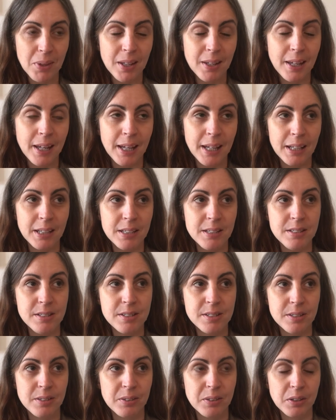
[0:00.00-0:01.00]
and
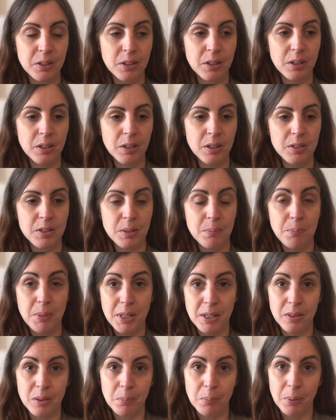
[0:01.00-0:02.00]
to be
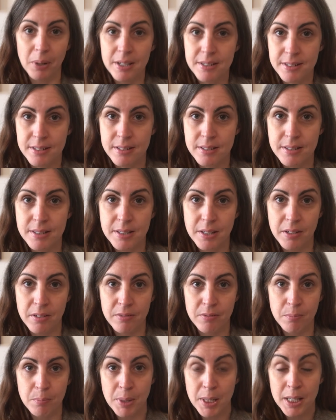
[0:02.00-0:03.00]
in the presence of
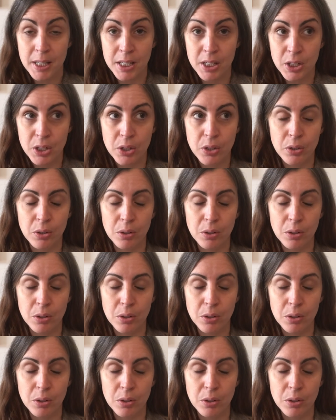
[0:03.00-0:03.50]
men or